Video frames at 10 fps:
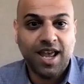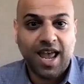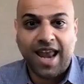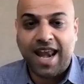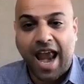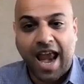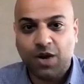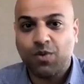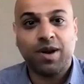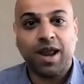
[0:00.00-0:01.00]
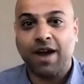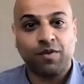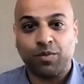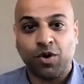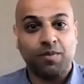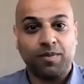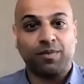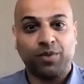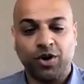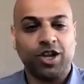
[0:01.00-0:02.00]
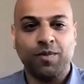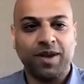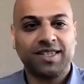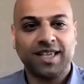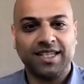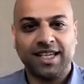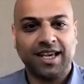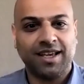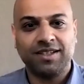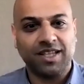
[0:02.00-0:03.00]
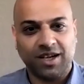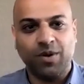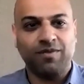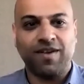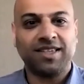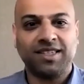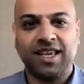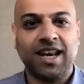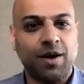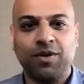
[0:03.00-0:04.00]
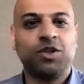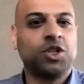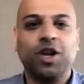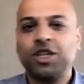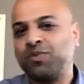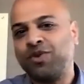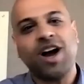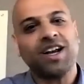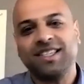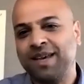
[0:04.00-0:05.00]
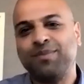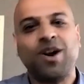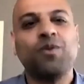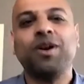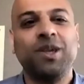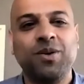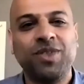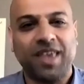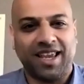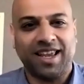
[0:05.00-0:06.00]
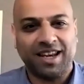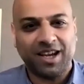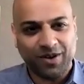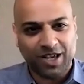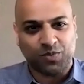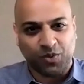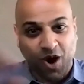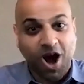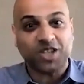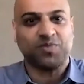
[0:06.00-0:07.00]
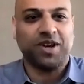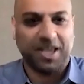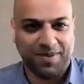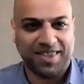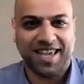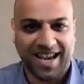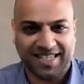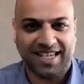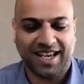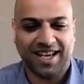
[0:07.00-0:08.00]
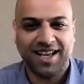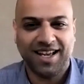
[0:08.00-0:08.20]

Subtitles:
had anyone ever brought me a proteomics idea to go invest in, I would have shown it to Parag and said, Parag, what do you think? And here it is, Parag's bringing me the idea.